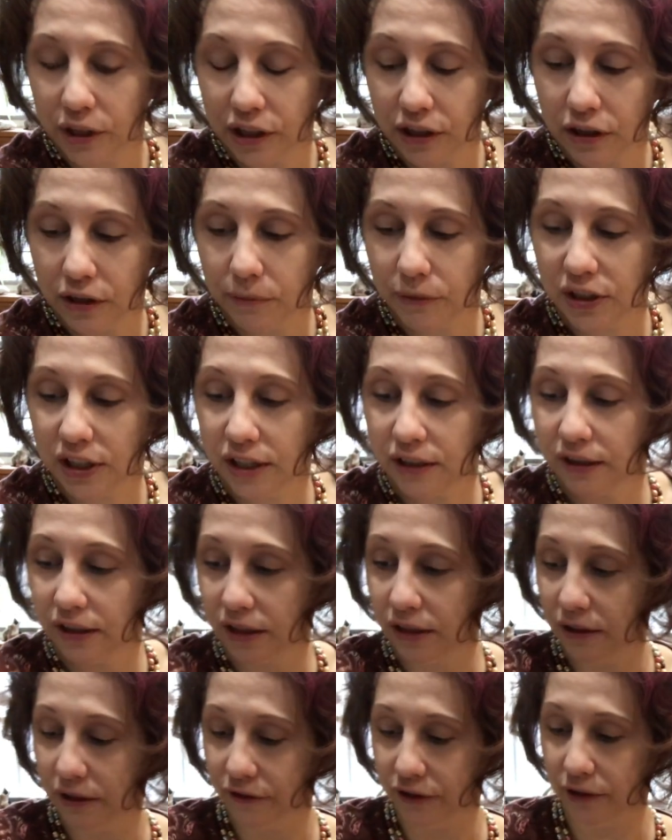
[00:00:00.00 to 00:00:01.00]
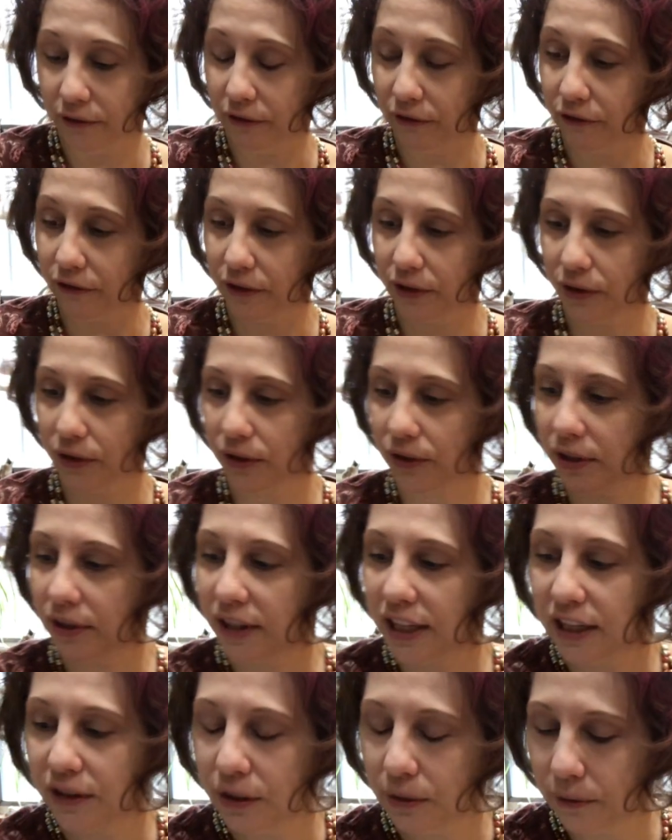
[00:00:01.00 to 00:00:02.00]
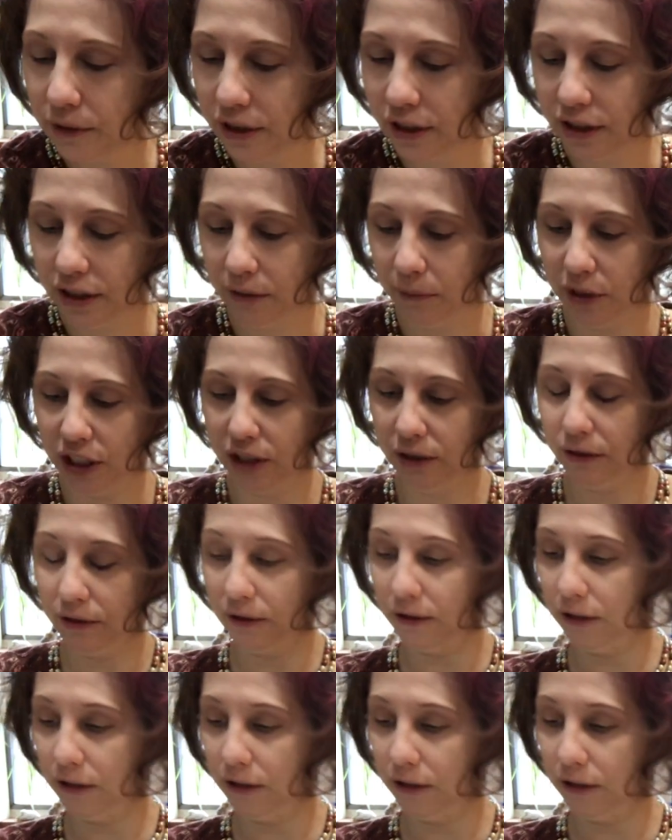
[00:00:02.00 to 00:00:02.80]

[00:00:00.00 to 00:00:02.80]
it comes out of the oven. This is the last one that I made.